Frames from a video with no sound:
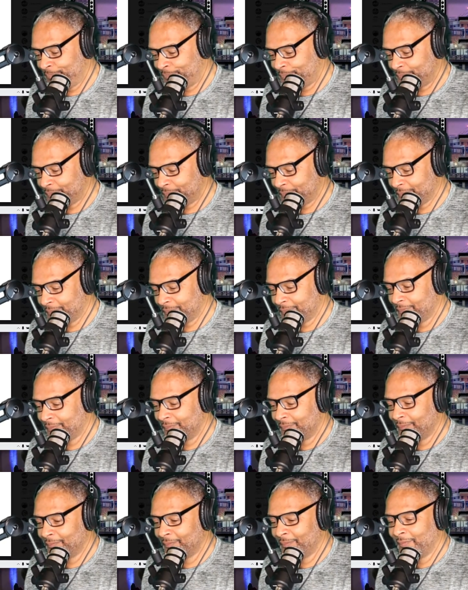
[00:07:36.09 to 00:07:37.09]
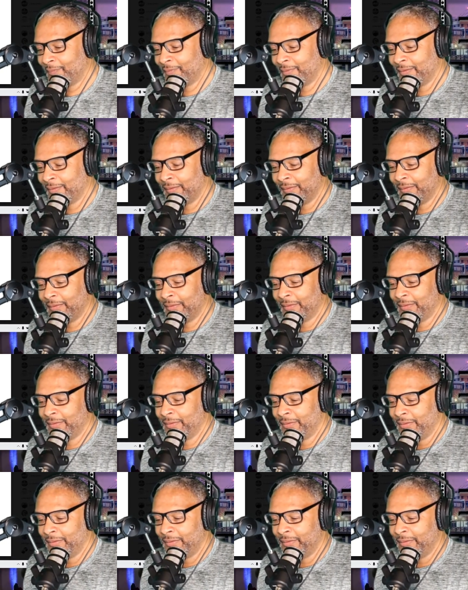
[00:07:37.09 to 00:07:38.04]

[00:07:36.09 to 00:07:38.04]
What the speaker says: Nothing is said.